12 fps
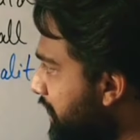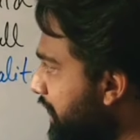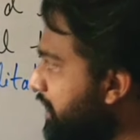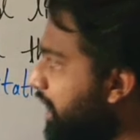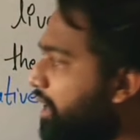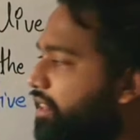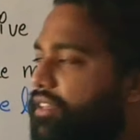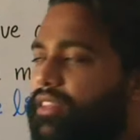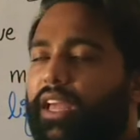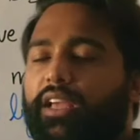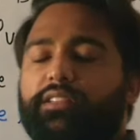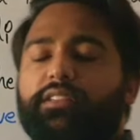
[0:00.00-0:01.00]
these are the
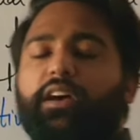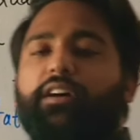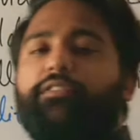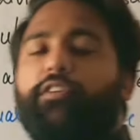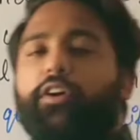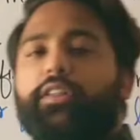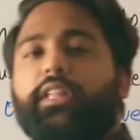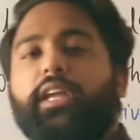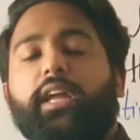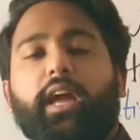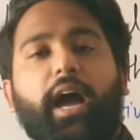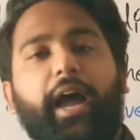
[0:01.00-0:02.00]
things for
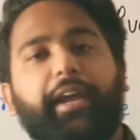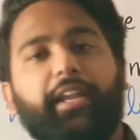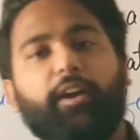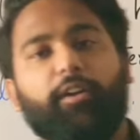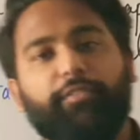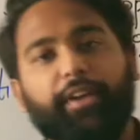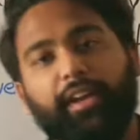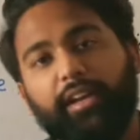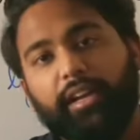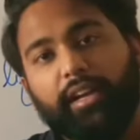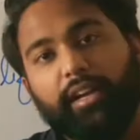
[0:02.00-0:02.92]
the idea of an